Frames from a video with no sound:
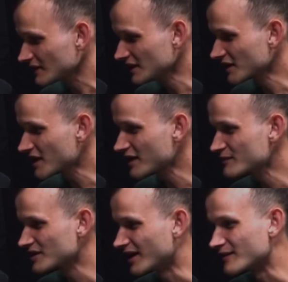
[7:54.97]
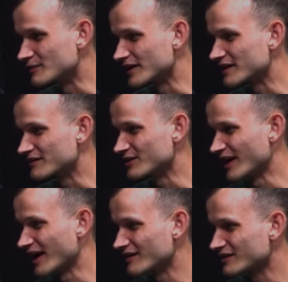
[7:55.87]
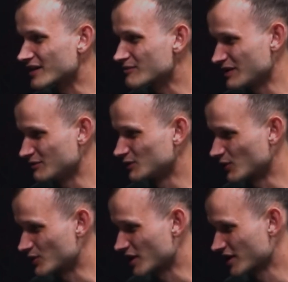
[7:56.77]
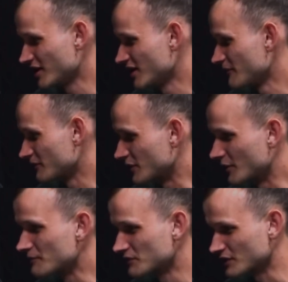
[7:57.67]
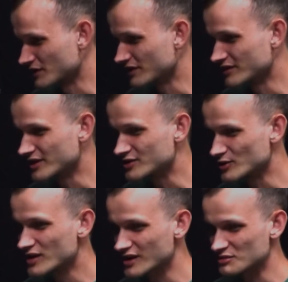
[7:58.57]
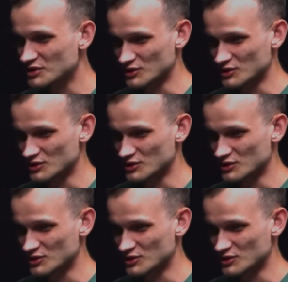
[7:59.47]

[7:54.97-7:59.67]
at the same time, like if you have these people who just they do seem to